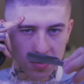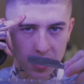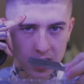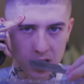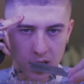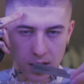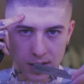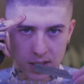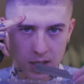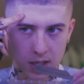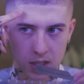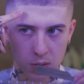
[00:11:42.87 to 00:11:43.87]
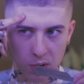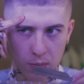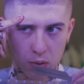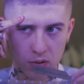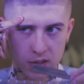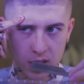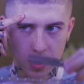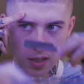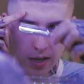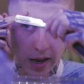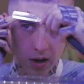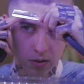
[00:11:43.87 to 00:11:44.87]
use tension on the skin, so I'm gonna pull the
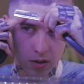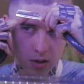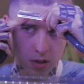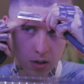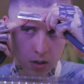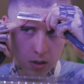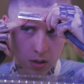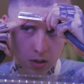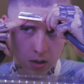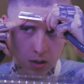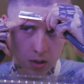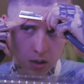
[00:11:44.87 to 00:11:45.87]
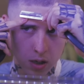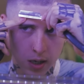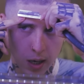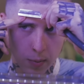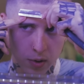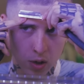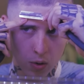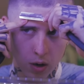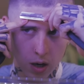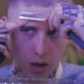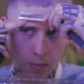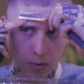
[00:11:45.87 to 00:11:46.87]
skin down, and I'm gonna
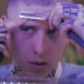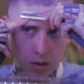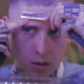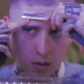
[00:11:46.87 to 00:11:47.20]
go up.